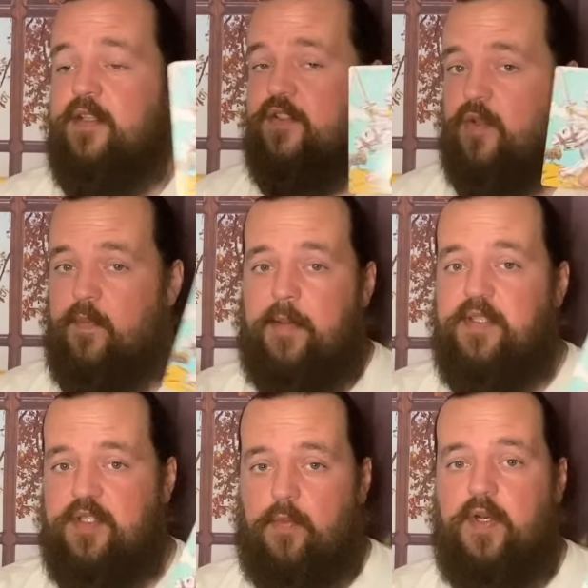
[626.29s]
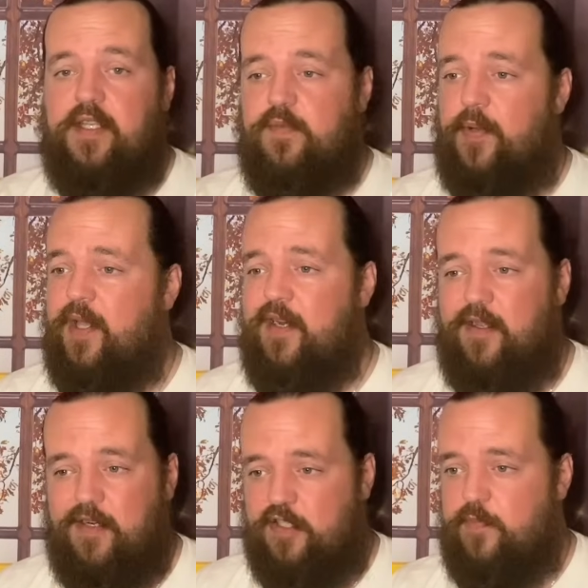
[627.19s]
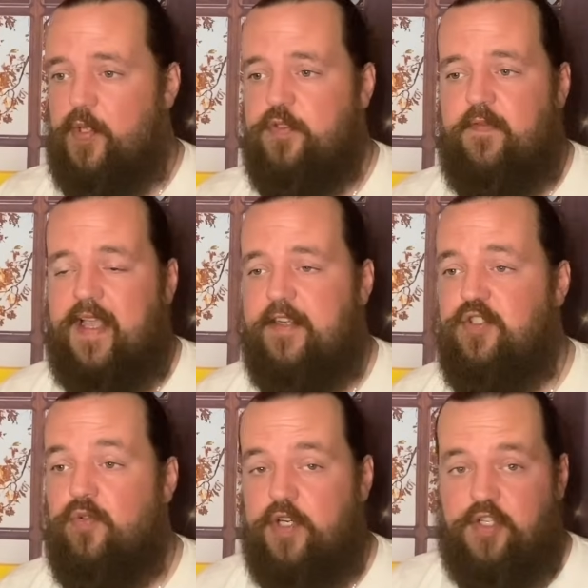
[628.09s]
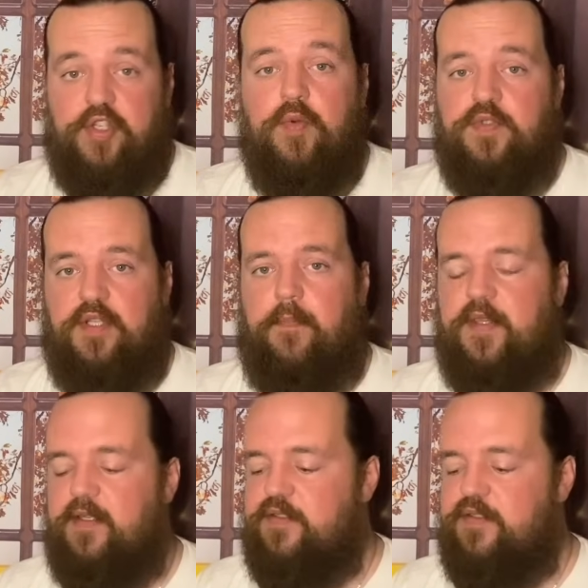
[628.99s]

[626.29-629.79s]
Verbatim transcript: So maybe someone is planning an explosive action or to do something.